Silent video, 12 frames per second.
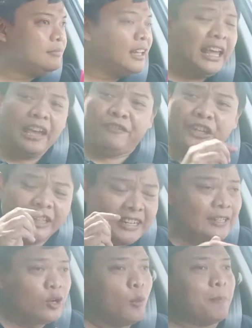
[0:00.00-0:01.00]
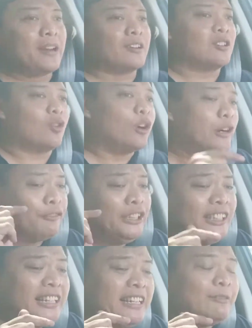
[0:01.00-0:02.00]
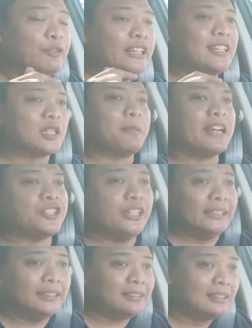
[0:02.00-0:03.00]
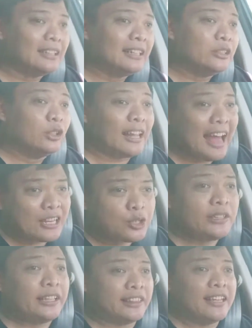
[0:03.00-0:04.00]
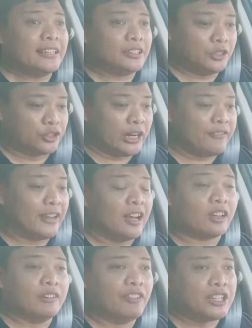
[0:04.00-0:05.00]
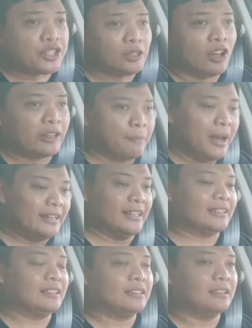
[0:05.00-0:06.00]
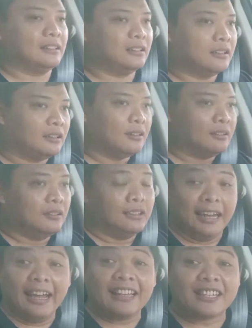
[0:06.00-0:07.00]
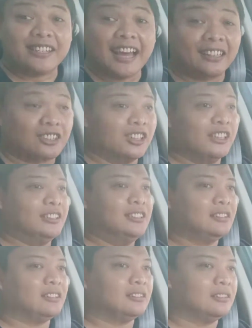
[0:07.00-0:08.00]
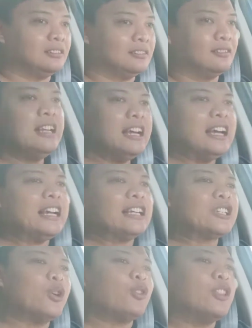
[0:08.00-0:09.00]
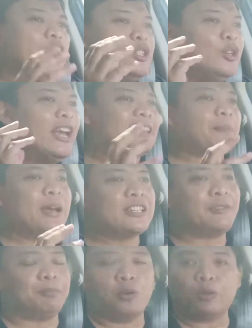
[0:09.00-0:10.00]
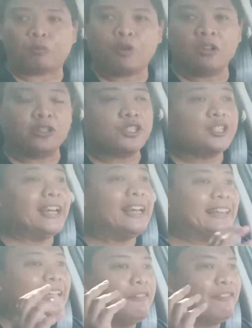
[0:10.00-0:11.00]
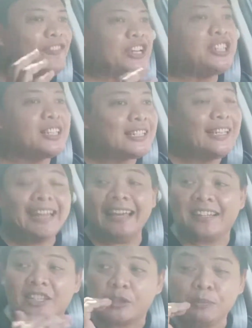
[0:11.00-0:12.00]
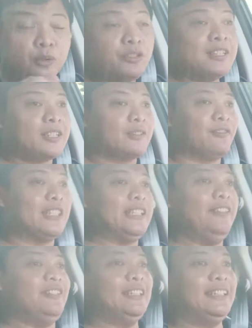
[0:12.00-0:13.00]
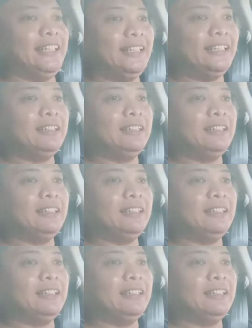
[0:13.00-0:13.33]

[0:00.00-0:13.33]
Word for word: If you didn't know better, or if you didn't read the spec sheet, you'll actually think you're driving a conventional automatic. It's that good. So you get the best of both worlds. You get the efficiency and the smoothness of a CVT